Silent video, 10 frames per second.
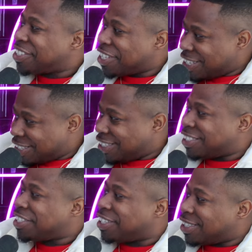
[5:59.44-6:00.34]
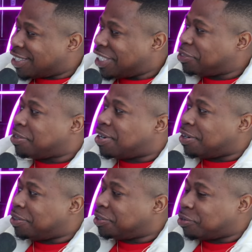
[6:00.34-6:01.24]
and Drake. Yeah, Kendrick,
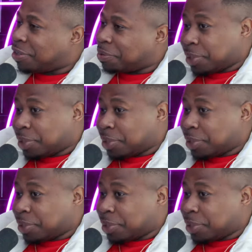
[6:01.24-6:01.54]
Cole and Drake.